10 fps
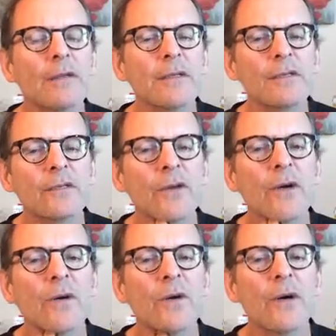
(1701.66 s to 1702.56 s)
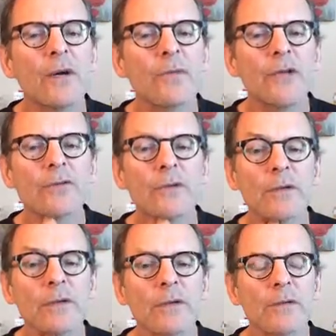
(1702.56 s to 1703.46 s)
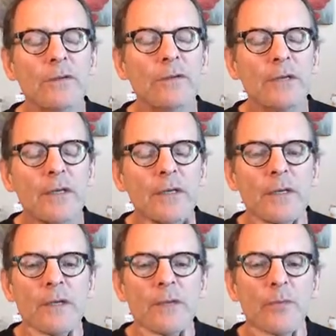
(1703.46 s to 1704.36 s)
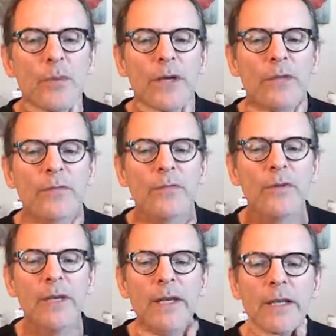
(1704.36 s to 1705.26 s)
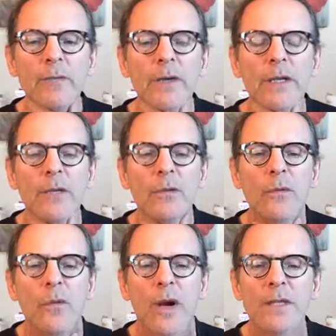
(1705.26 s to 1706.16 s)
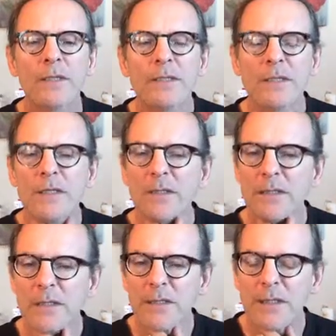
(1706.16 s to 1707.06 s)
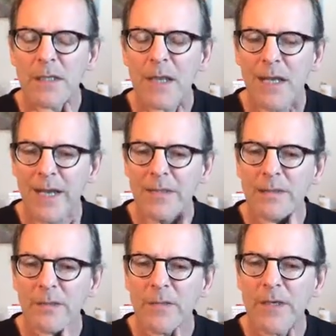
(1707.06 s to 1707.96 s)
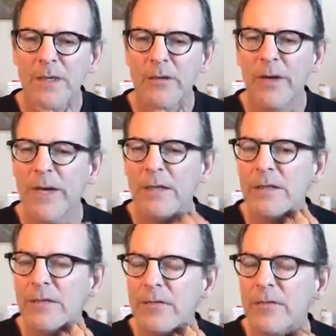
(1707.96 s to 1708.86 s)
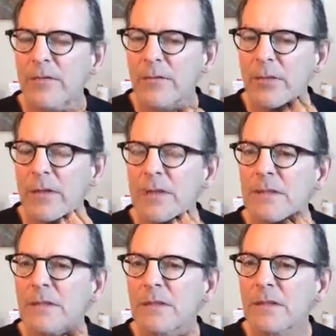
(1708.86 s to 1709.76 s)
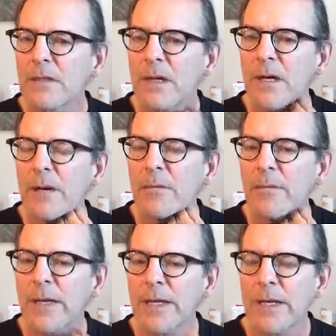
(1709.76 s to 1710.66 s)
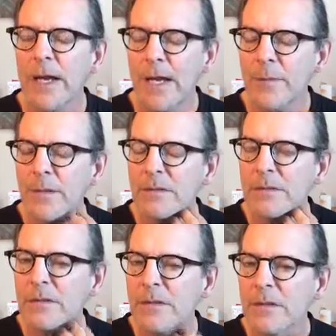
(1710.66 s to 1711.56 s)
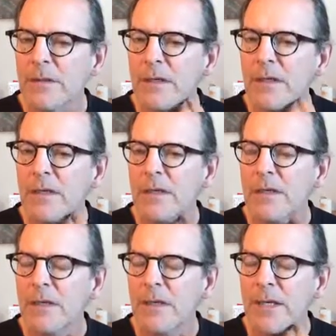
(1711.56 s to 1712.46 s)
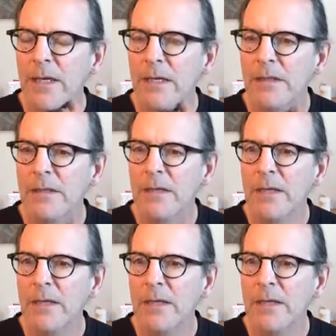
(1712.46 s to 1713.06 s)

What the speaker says: so I'm not sure it does. But if anybody wants this class to be interactive, please make a comment, and